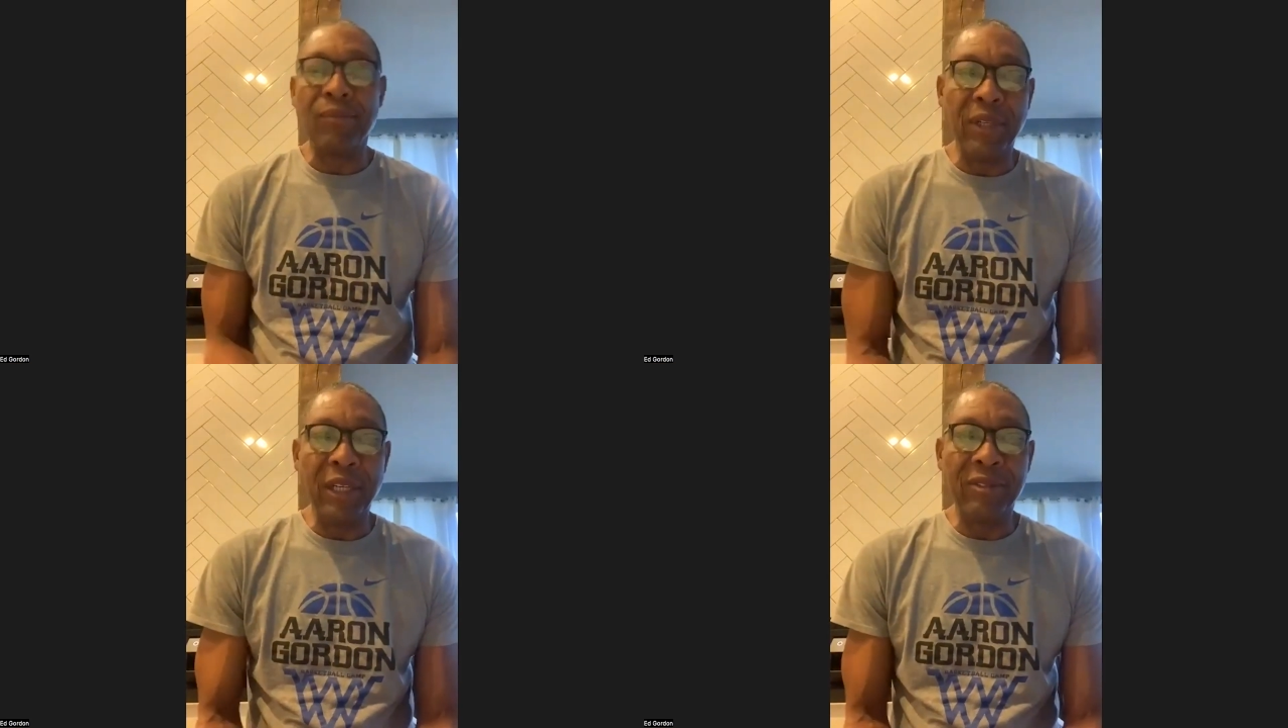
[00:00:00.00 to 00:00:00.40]

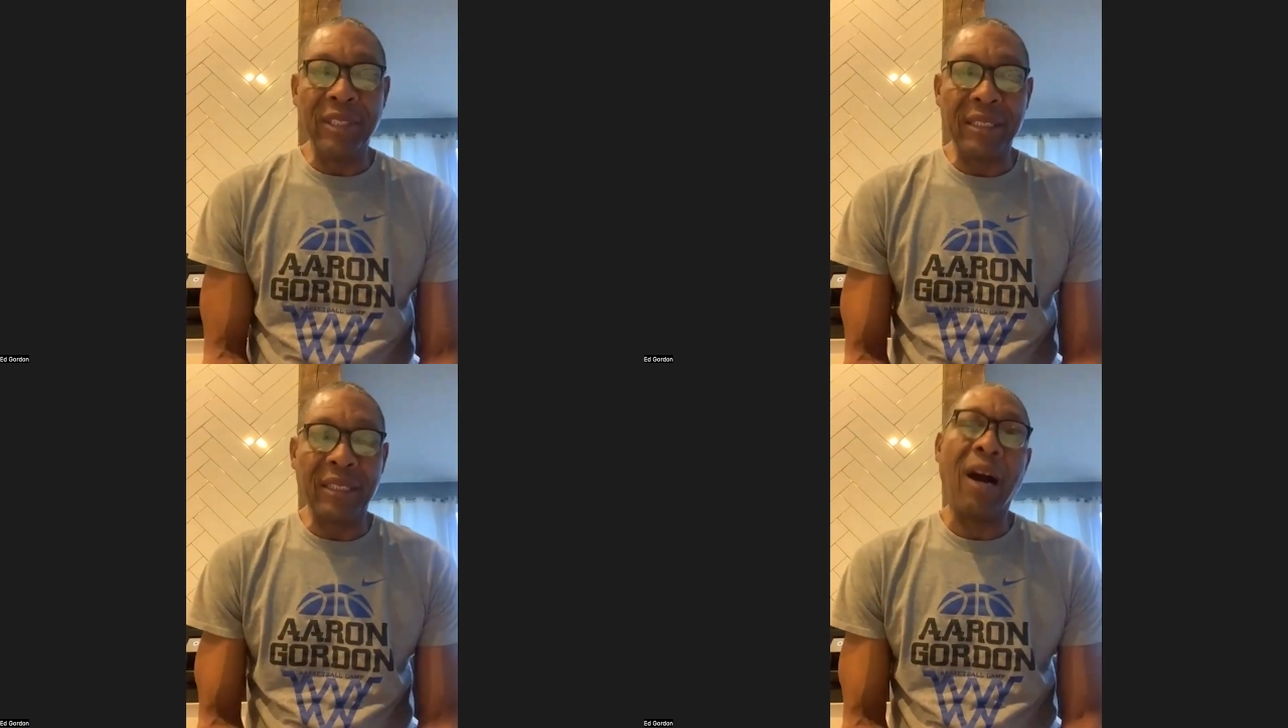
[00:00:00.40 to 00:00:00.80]
lived
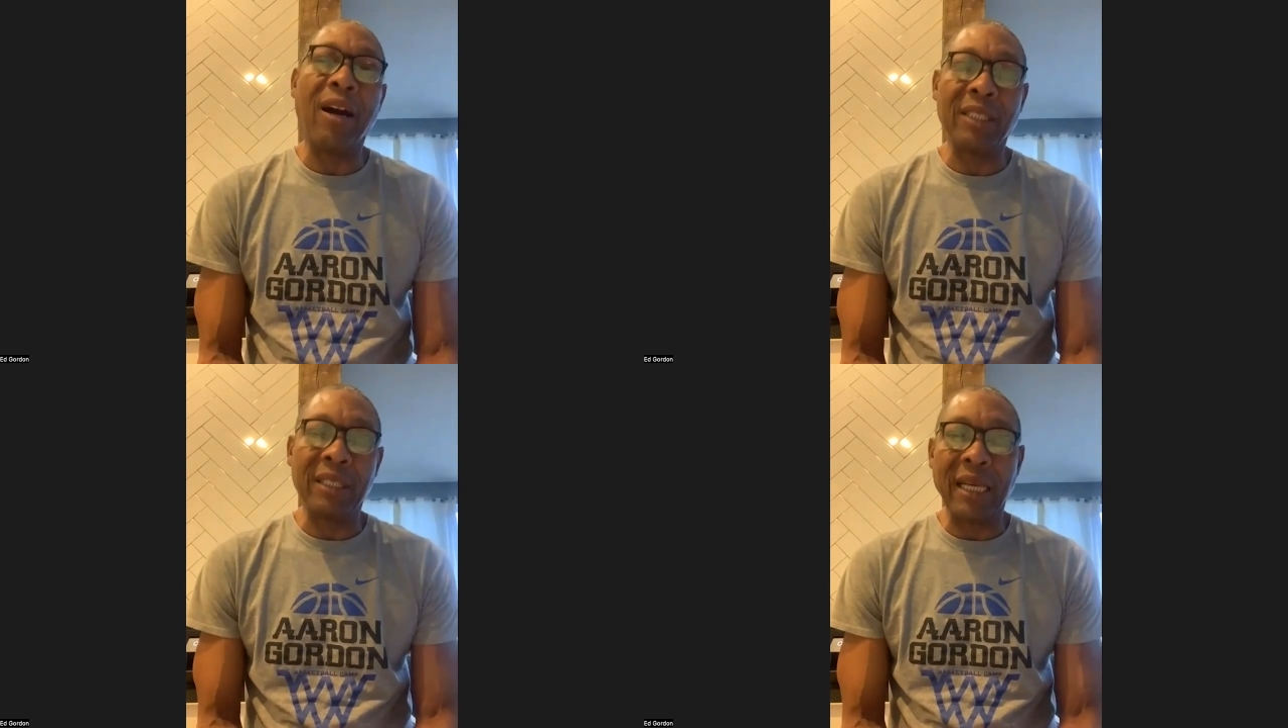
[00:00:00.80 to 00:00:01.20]
in
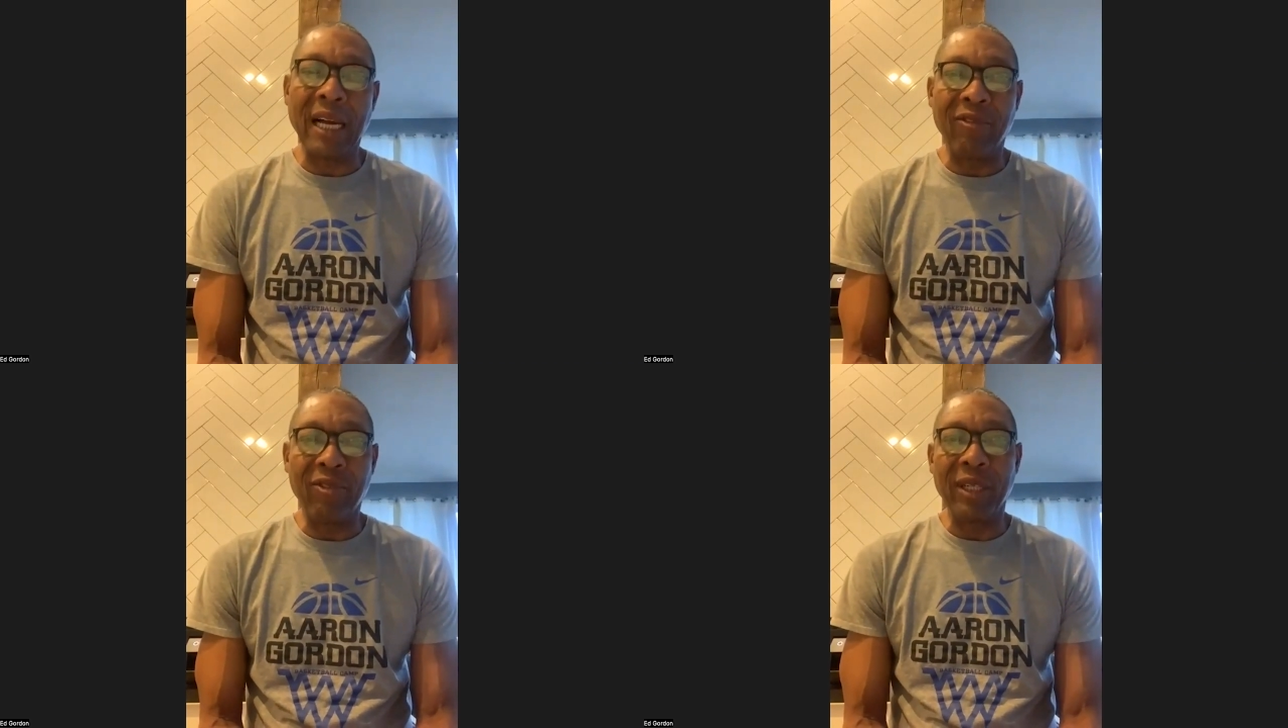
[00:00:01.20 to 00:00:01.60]
Carson,
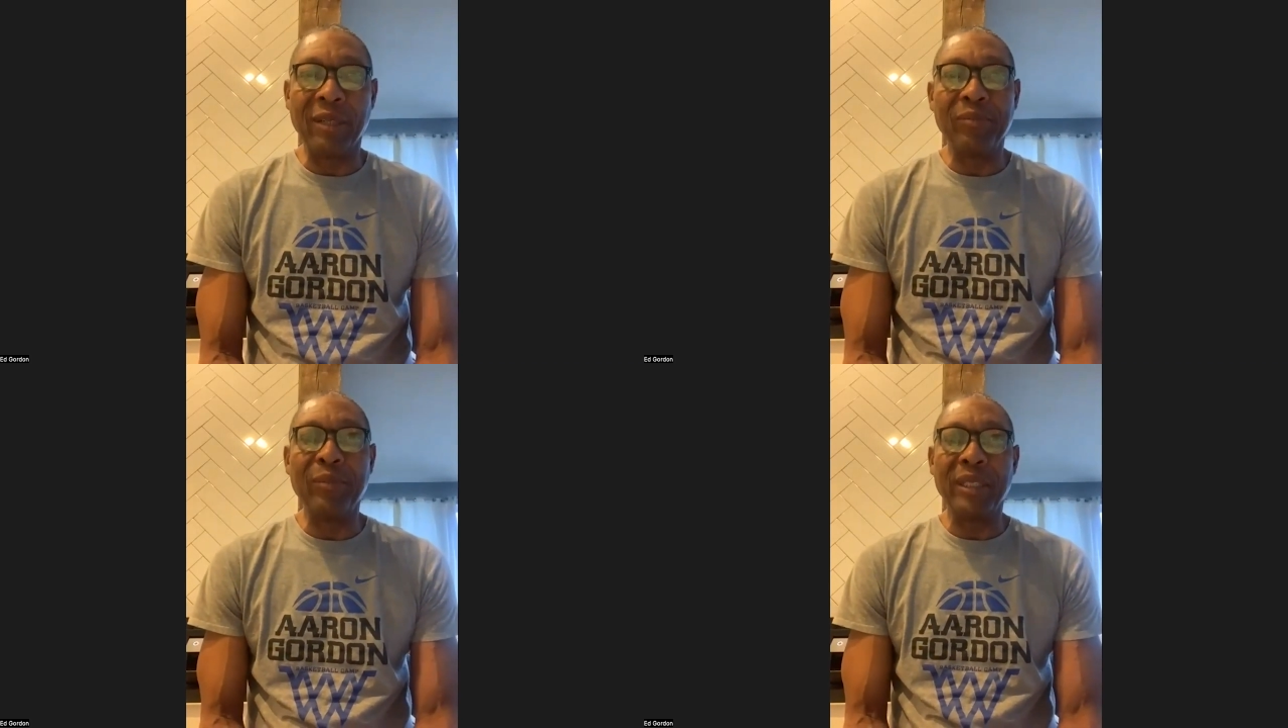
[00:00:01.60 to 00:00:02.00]
California,
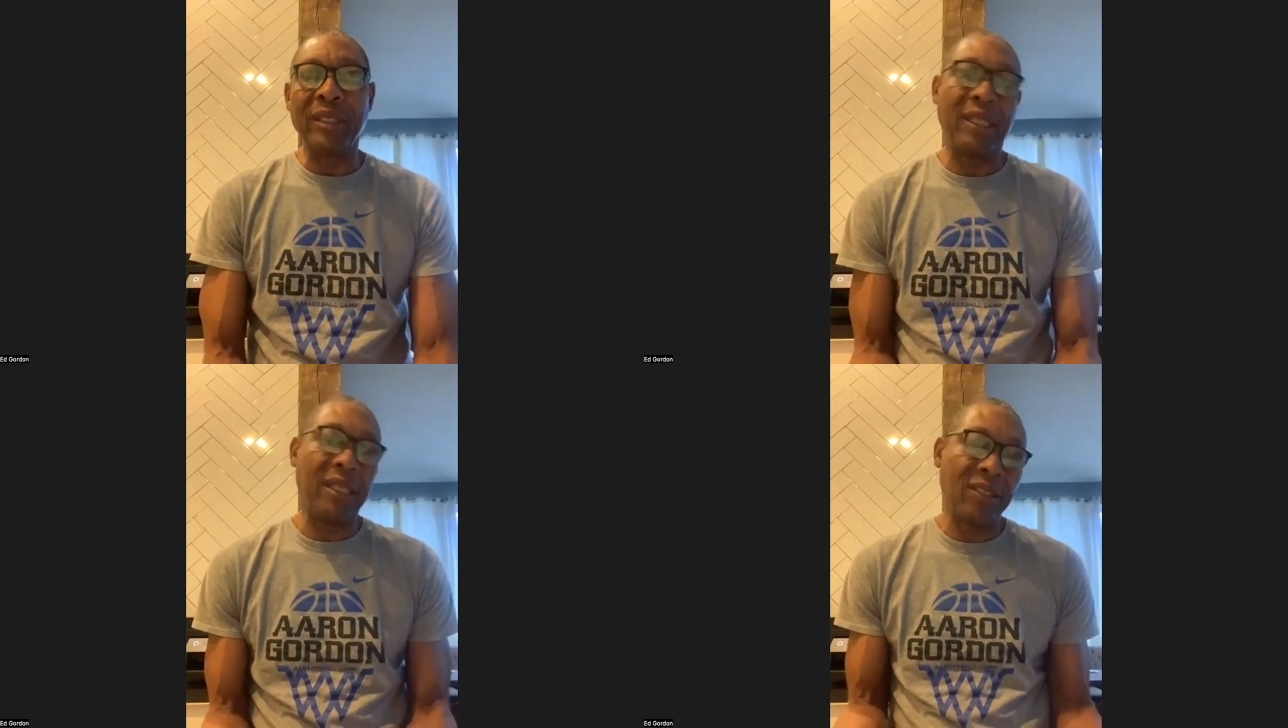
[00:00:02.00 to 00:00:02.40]
but.